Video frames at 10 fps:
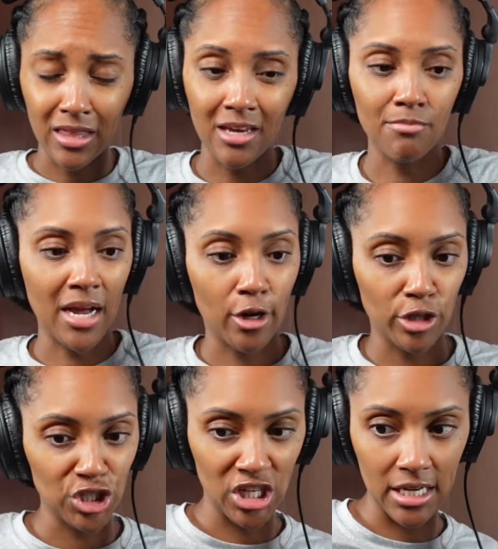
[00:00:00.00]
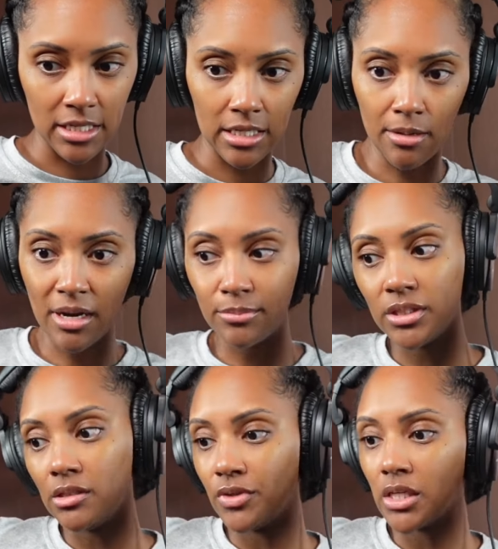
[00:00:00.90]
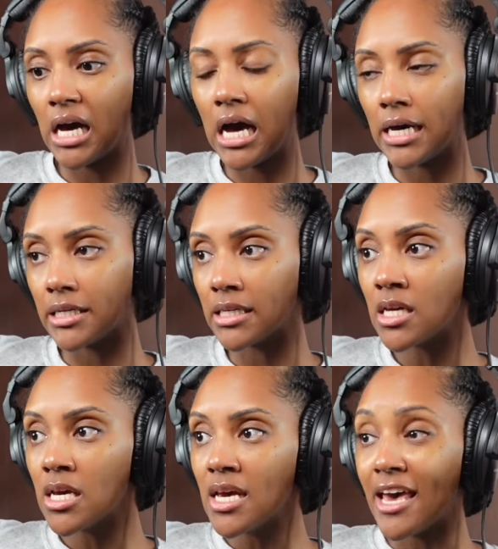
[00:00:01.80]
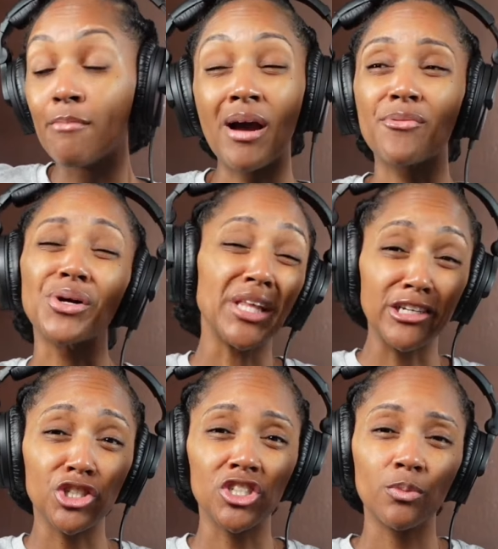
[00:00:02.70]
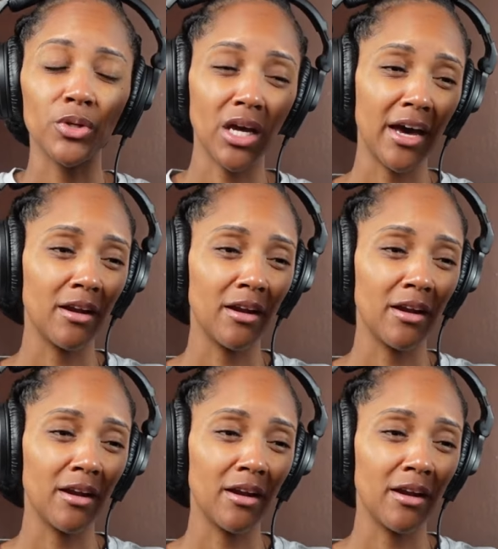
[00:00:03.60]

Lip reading: and my Christianity and my belief in God and my relationship with God.